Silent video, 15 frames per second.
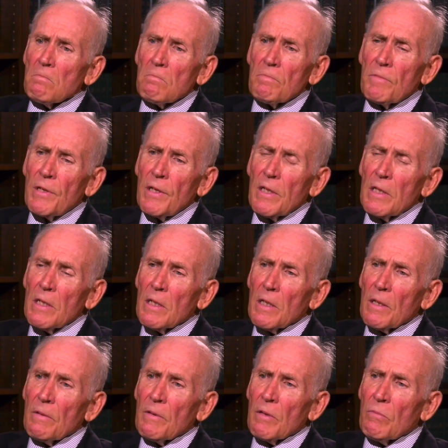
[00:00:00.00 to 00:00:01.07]

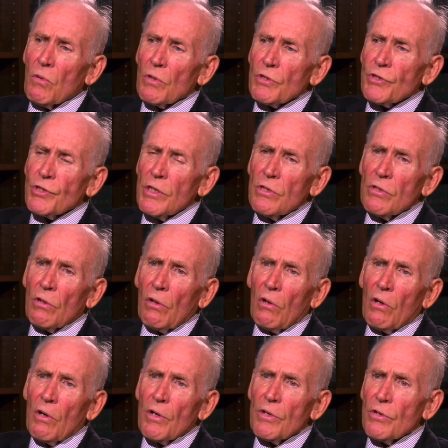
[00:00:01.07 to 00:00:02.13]
the more senior
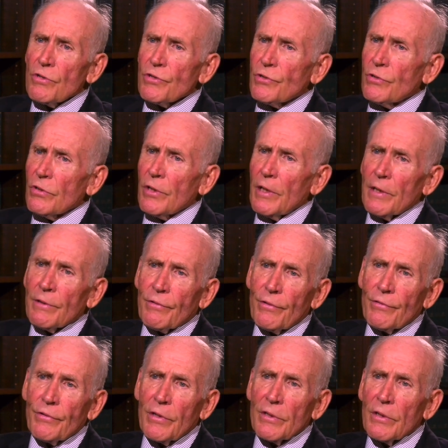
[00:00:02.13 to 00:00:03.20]
lawyers took
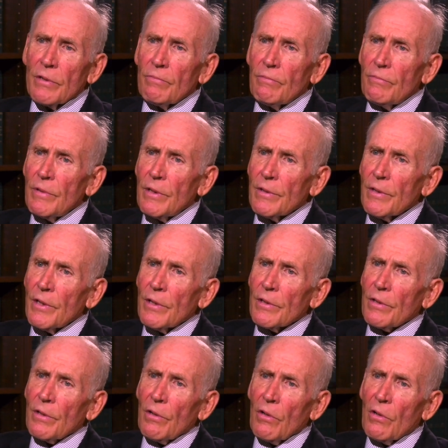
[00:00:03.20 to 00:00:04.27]
interest in the
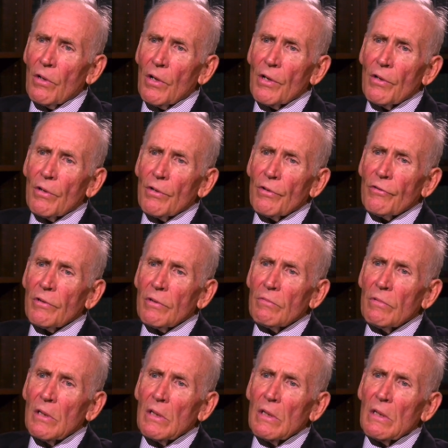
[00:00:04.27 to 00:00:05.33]
younger lawyers
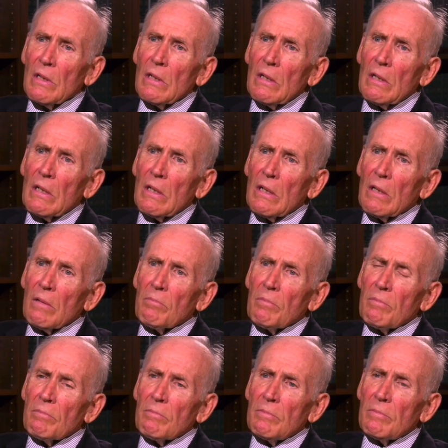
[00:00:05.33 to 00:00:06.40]
and
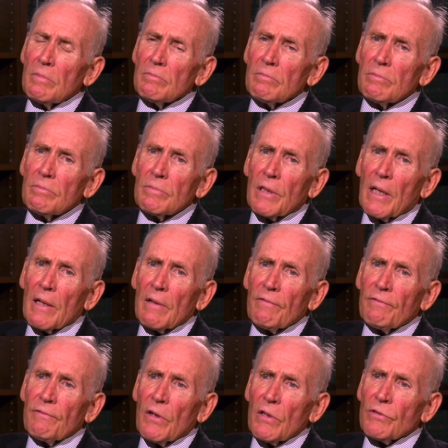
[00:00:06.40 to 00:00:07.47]
kind of
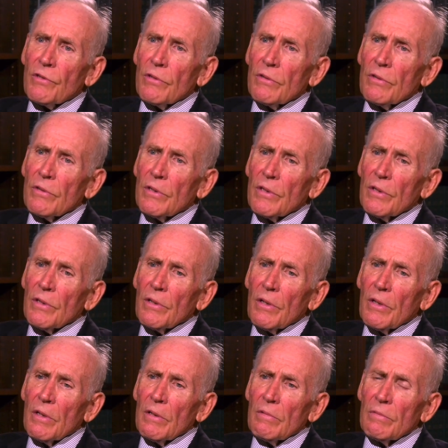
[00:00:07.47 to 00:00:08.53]

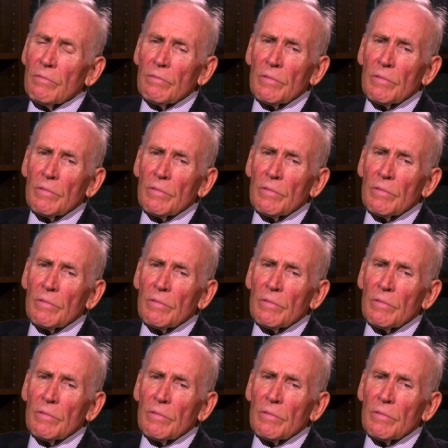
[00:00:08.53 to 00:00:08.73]
functioned